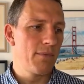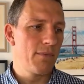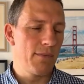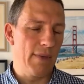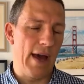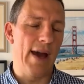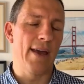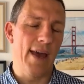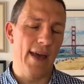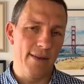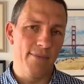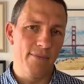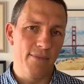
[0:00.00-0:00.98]

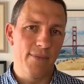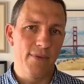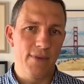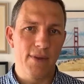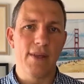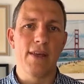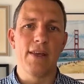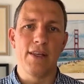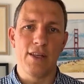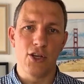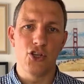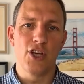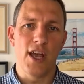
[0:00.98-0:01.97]
again, in
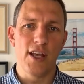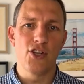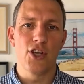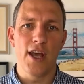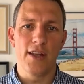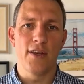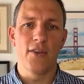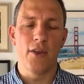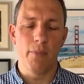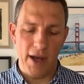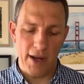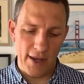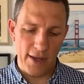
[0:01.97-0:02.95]
exchange getting the
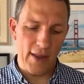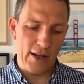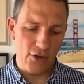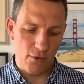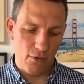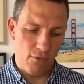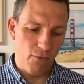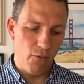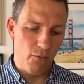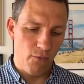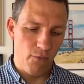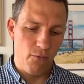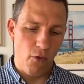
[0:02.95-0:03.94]
money that
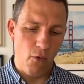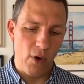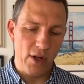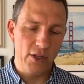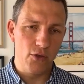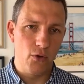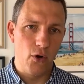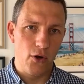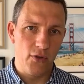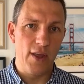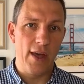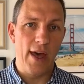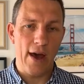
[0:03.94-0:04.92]
for what you got
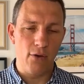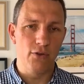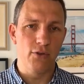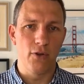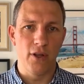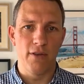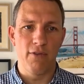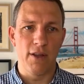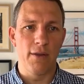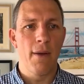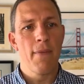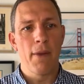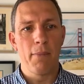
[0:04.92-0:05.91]
the house to live in.
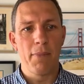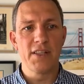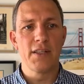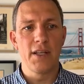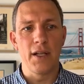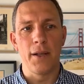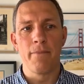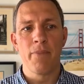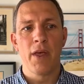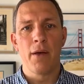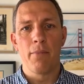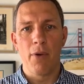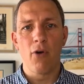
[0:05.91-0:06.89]
But still,
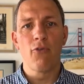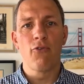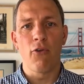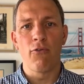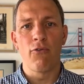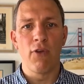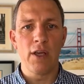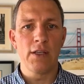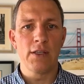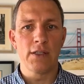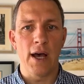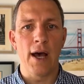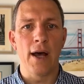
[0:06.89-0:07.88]
both of these
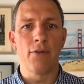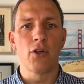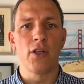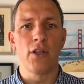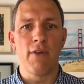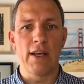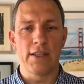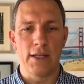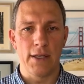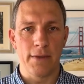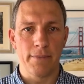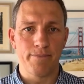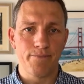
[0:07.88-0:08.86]
are not
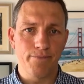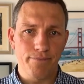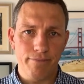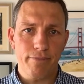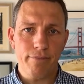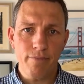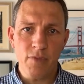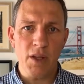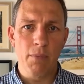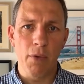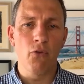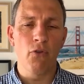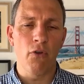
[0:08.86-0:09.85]
investing.
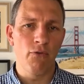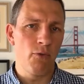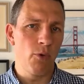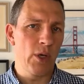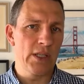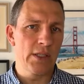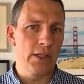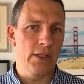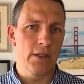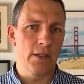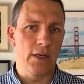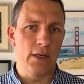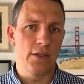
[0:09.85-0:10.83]
Both of these
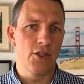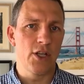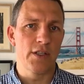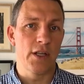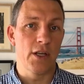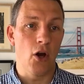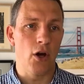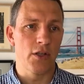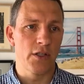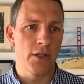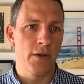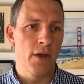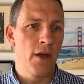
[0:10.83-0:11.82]
is just the
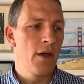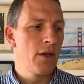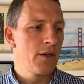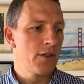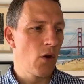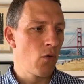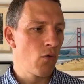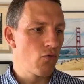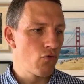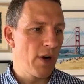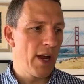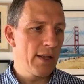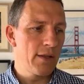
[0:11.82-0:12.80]
cost. So
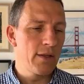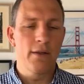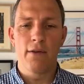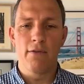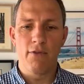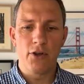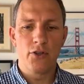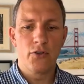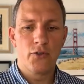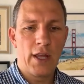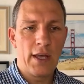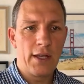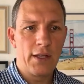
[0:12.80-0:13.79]
rent versus
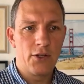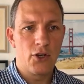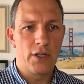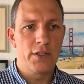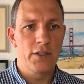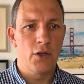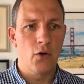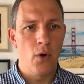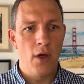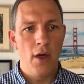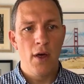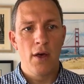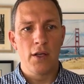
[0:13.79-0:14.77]
the interest. So
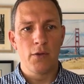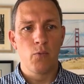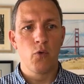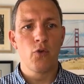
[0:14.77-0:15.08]
it would be